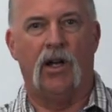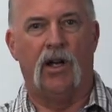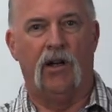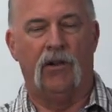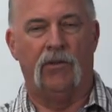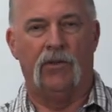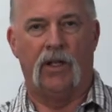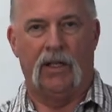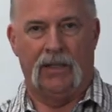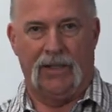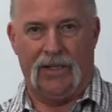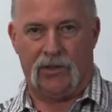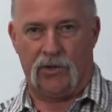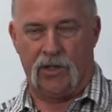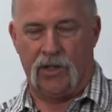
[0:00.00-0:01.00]
of
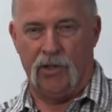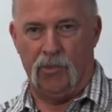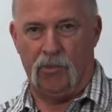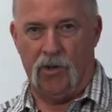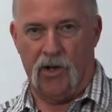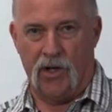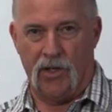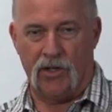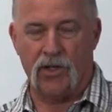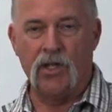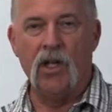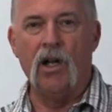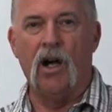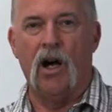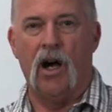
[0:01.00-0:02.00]
electrical parts
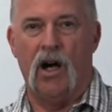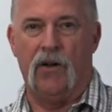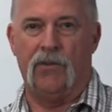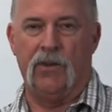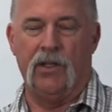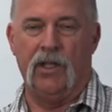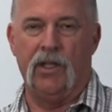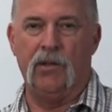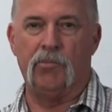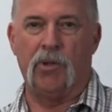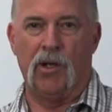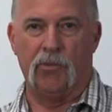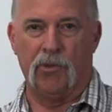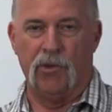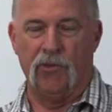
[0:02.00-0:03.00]
off the
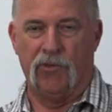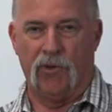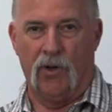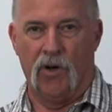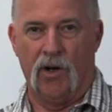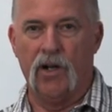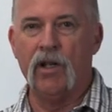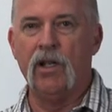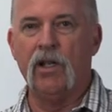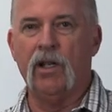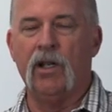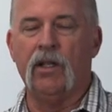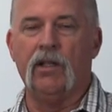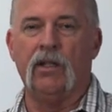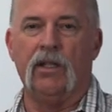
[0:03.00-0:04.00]
pump room floor.
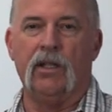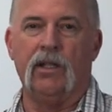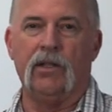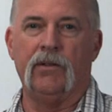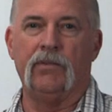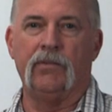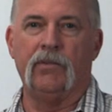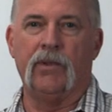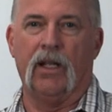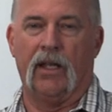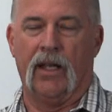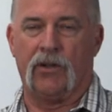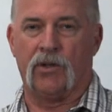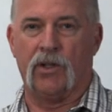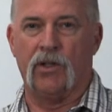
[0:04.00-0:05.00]
The
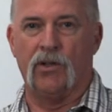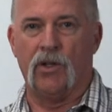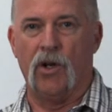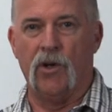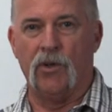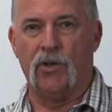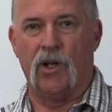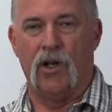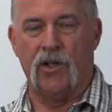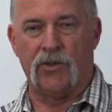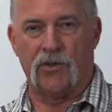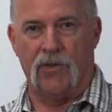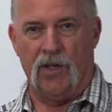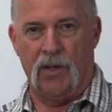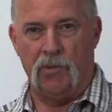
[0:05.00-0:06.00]
electrical code calls
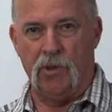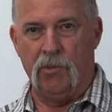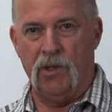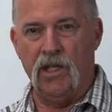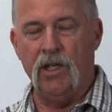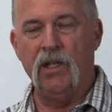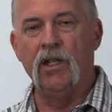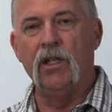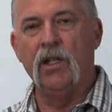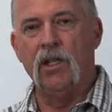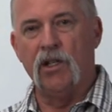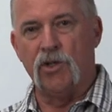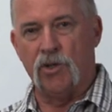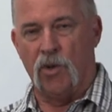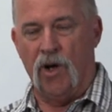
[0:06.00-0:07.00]
for them to be
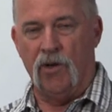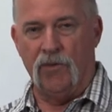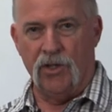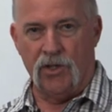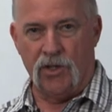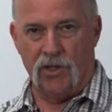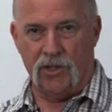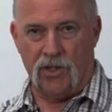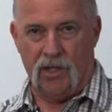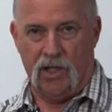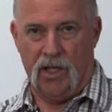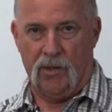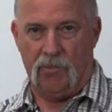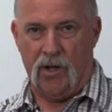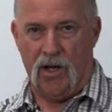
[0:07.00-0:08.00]
12 inches
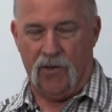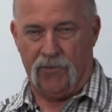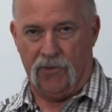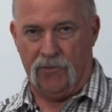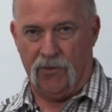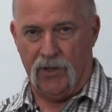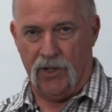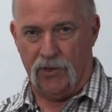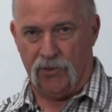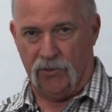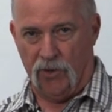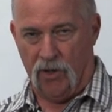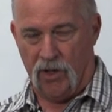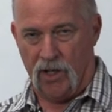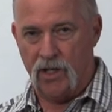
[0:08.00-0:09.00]
up off the finished
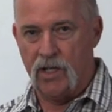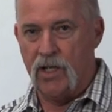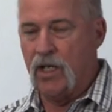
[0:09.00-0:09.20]
floor.